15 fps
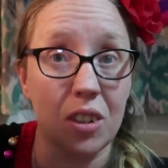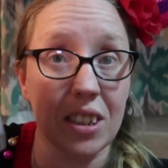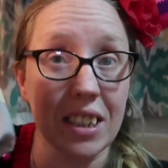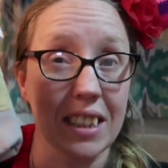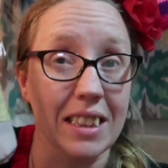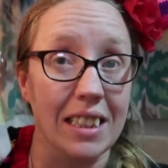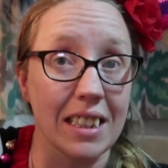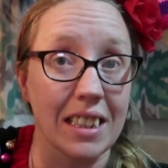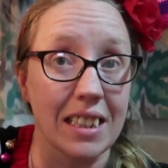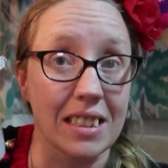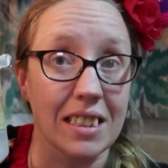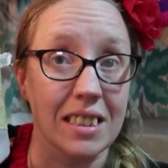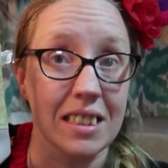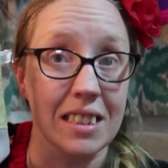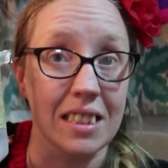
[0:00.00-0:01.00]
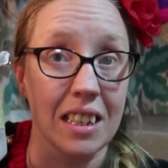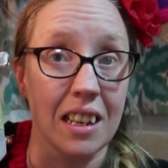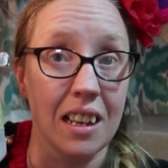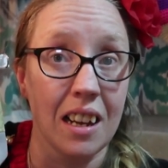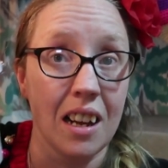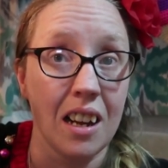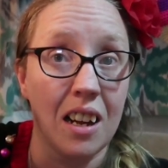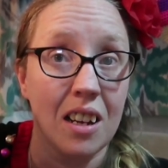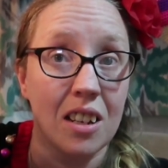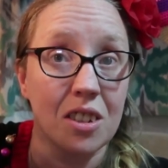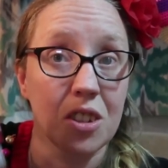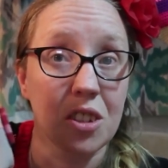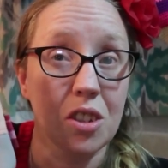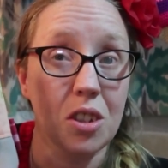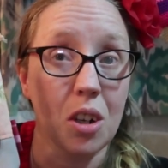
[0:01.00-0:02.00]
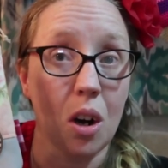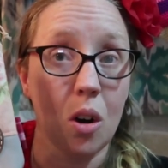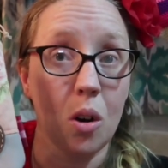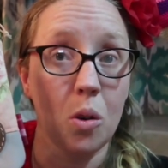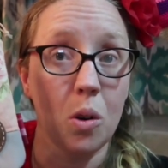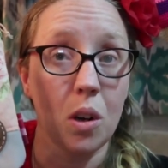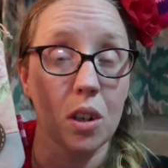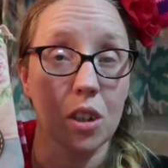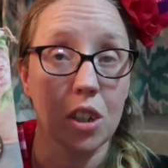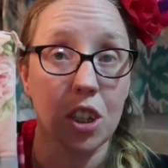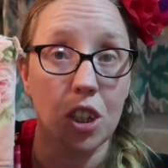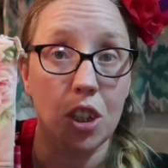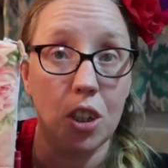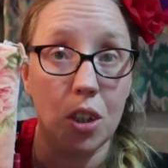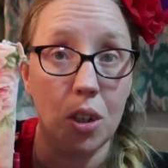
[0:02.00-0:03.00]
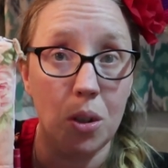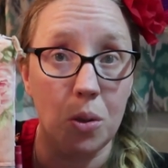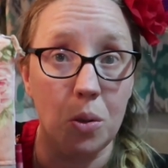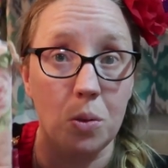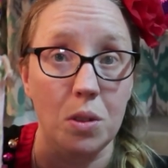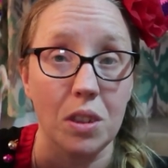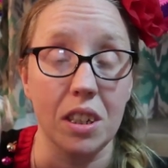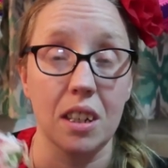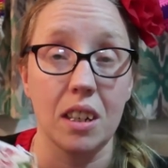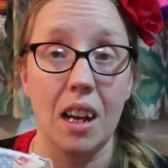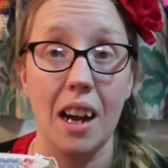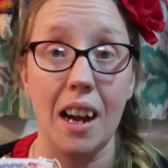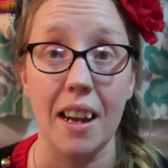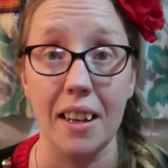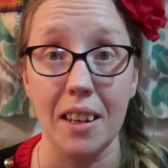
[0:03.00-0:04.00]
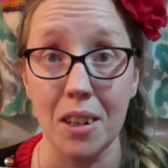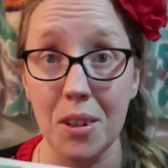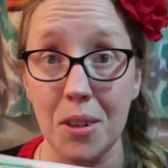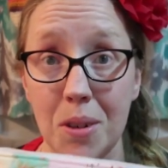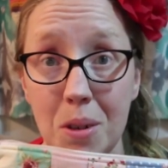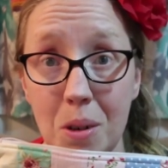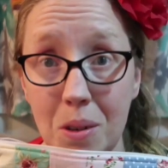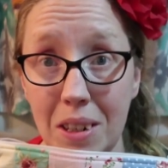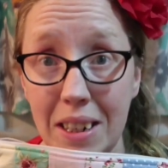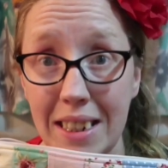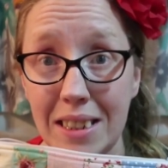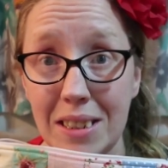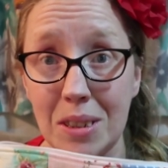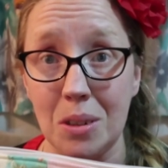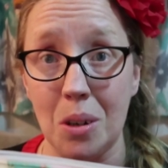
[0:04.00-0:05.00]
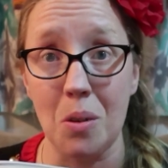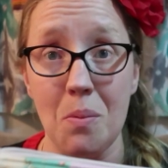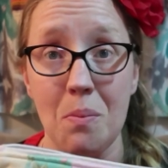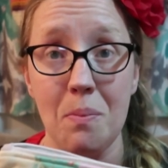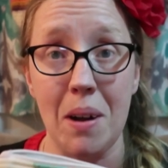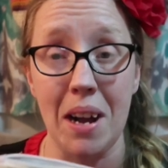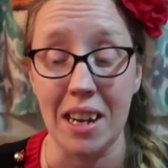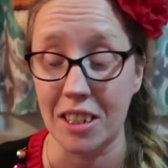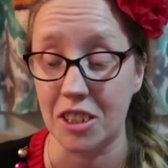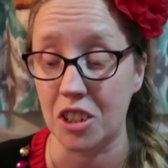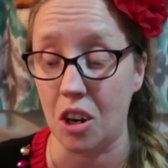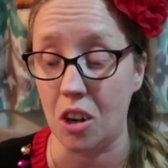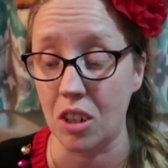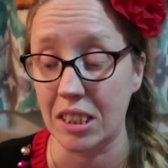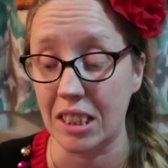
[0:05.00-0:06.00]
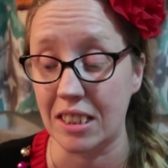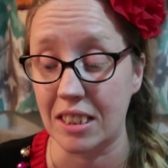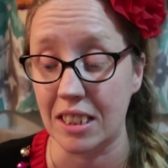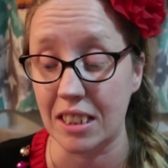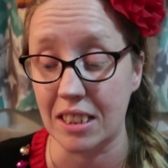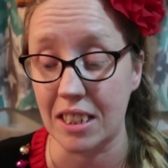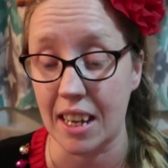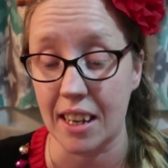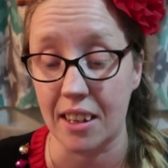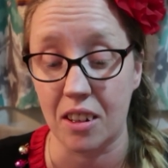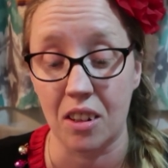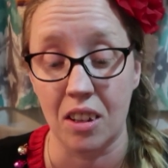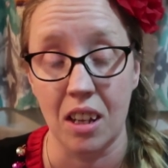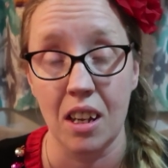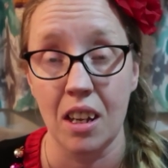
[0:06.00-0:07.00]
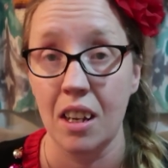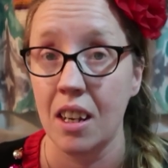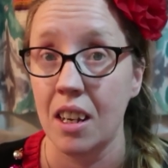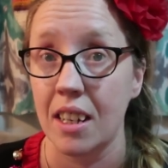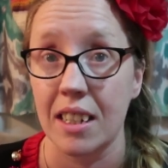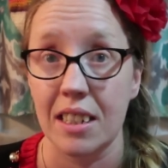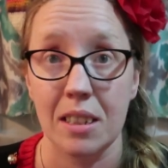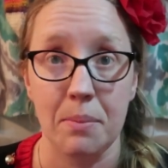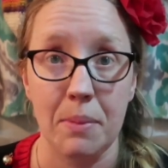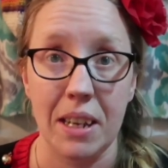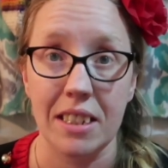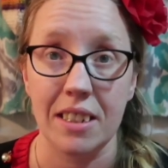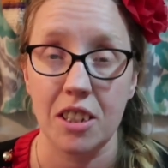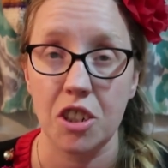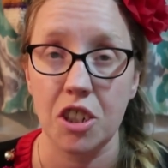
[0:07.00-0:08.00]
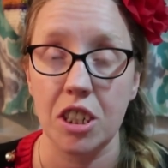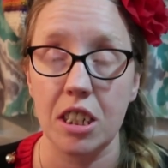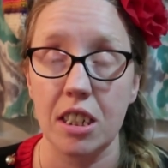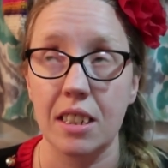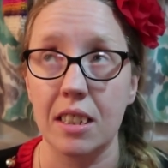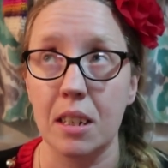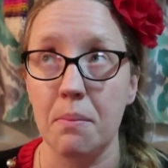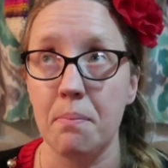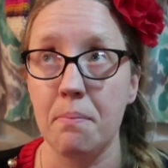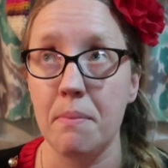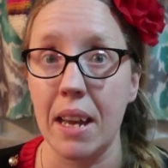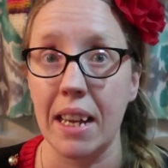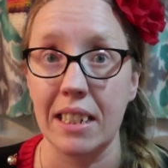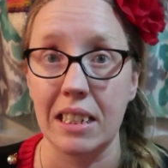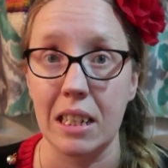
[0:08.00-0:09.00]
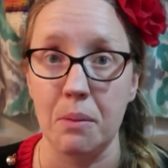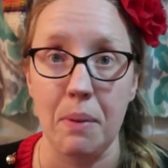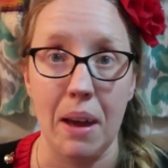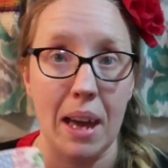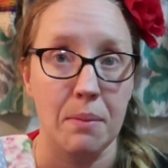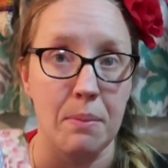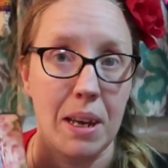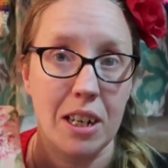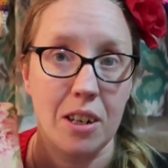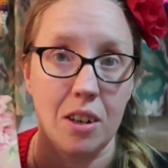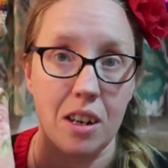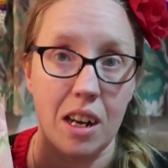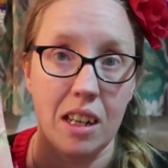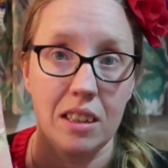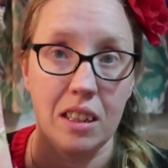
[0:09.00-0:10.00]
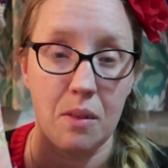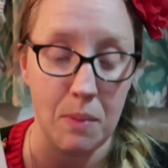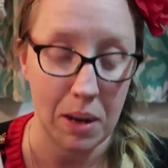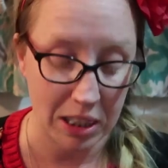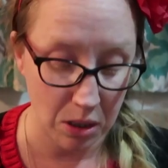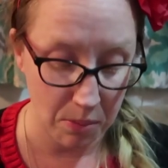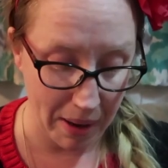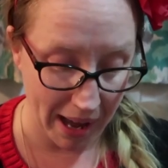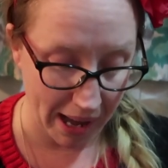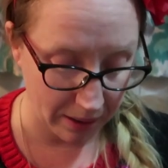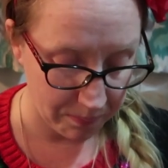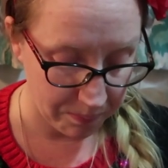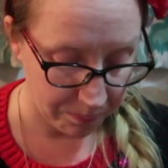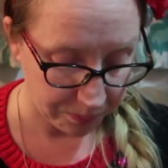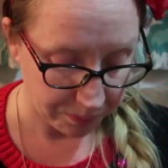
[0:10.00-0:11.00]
Look at this. So cute. I adore it so much. All the detail is amazing. She is an amazing bag maker. I love my little bag.